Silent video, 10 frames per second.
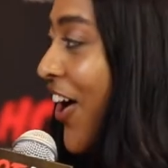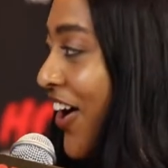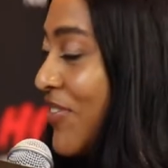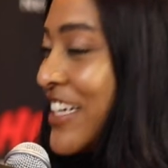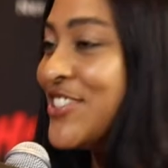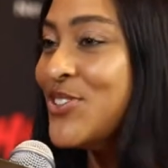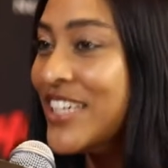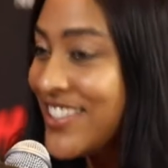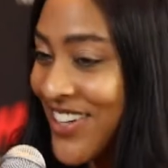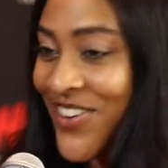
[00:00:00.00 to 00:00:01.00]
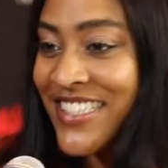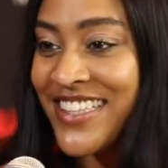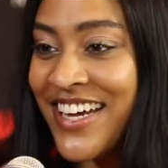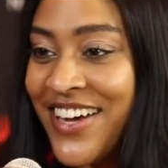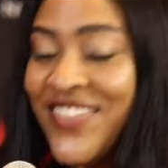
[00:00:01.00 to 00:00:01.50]
all because you did show us
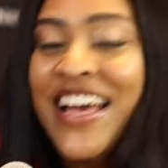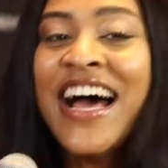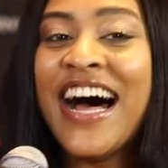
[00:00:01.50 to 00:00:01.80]
love.